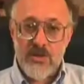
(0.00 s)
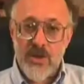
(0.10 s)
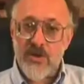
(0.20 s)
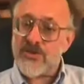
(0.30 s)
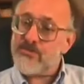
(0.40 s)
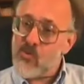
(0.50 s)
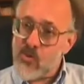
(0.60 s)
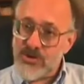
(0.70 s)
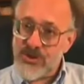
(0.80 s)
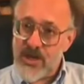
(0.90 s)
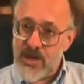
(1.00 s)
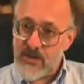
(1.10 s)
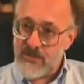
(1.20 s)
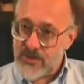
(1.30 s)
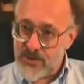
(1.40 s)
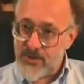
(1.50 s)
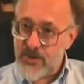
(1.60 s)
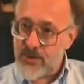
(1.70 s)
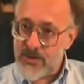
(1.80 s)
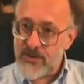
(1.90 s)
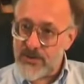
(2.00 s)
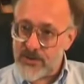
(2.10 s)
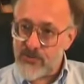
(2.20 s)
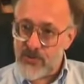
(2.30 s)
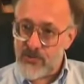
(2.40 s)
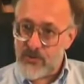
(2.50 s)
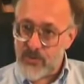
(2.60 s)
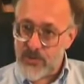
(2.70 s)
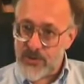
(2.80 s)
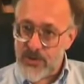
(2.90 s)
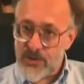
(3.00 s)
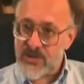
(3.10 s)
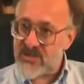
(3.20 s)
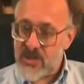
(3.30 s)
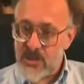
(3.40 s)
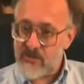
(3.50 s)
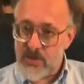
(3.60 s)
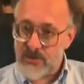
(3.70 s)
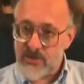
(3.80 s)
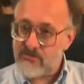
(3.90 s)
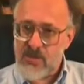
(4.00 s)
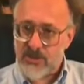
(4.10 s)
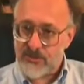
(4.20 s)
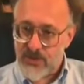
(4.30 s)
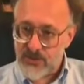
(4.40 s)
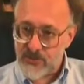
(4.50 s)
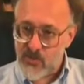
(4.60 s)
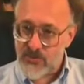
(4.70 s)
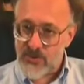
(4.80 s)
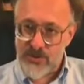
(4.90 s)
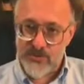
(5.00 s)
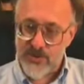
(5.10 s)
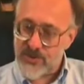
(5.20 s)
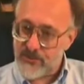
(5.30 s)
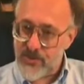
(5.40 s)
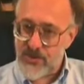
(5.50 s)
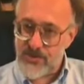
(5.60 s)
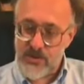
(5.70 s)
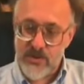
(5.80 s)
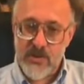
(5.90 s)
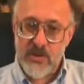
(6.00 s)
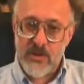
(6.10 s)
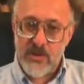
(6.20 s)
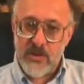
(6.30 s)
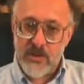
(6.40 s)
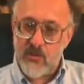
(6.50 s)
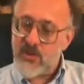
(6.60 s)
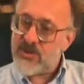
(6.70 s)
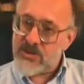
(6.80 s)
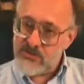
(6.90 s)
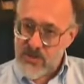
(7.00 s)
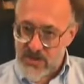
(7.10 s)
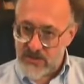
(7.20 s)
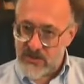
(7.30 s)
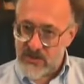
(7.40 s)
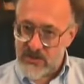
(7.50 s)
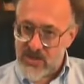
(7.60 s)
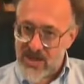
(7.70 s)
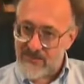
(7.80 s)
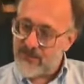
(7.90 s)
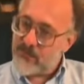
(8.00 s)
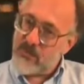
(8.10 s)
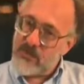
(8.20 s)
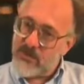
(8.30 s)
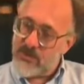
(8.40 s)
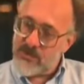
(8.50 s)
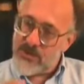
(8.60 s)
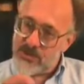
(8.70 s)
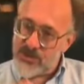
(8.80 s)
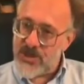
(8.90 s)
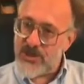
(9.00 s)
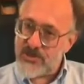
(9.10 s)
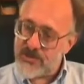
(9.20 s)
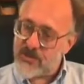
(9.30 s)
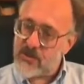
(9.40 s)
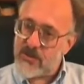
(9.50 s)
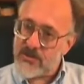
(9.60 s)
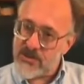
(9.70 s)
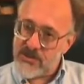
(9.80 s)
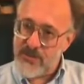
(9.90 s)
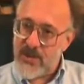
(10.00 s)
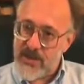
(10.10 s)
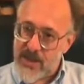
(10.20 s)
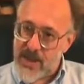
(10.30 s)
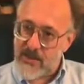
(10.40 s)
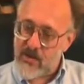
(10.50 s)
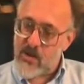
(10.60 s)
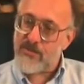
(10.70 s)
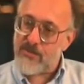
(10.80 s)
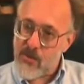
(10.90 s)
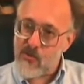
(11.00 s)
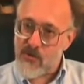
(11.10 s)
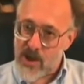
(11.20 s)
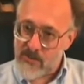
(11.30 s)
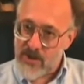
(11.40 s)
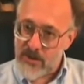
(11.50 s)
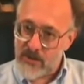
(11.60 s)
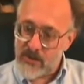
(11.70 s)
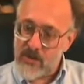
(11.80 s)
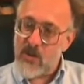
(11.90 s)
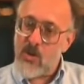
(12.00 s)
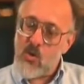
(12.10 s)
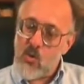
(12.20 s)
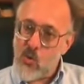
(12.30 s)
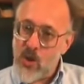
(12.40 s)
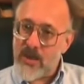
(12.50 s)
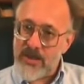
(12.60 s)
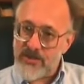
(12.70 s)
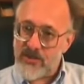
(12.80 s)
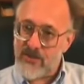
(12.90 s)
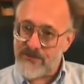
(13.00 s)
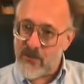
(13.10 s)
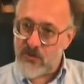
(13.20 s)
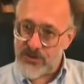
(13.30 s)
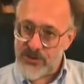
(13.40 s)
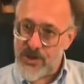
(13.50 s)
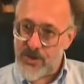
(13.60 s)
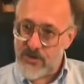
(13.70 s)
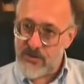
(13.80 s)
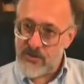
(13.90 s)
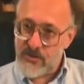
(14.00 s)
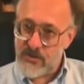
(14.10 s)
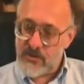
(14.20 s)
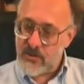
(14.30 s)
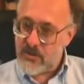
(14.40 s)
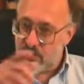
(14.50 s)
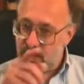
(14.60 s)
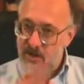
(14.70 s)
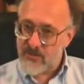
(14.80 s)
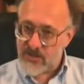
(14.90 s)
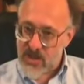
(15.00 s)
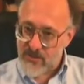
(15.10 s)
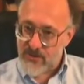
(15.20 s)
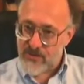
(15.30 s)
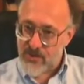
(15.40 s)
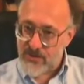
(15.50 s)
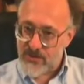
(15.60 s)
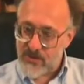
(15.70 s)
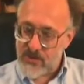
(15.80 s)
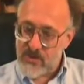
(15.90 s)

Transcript: There is more genetic material in the cerebral cortex at 10 months, much, much more than there is at birth. What this means is that the genes are spinning out, are programming well into the first year. They don't stop at birth.